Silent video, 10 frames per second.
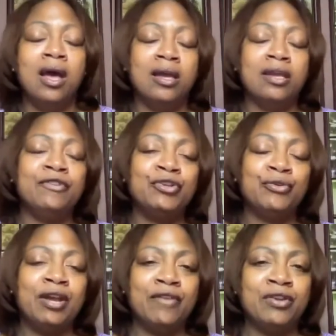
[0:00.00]
if you
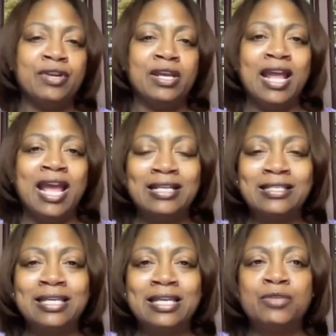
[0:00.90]
don't have internet
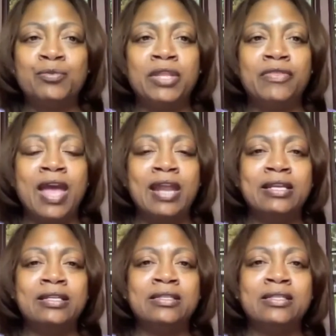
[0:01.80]
access. But
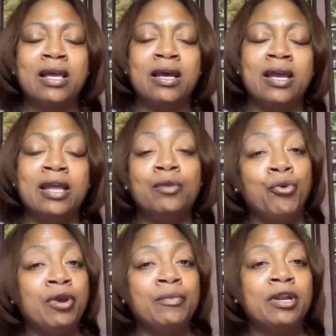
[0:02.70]
that is an
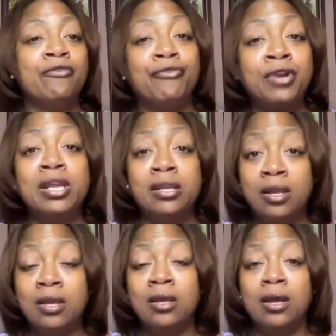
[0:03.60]
appointment, a free
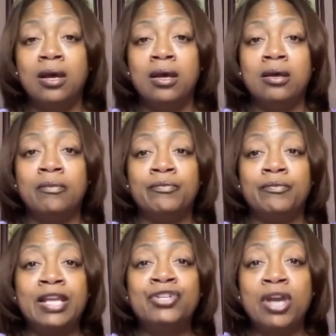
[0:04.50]

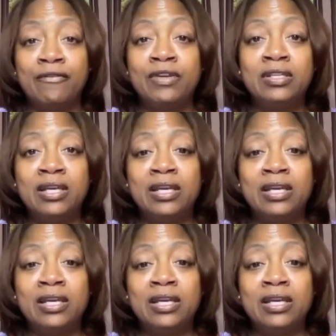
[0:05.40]
HIV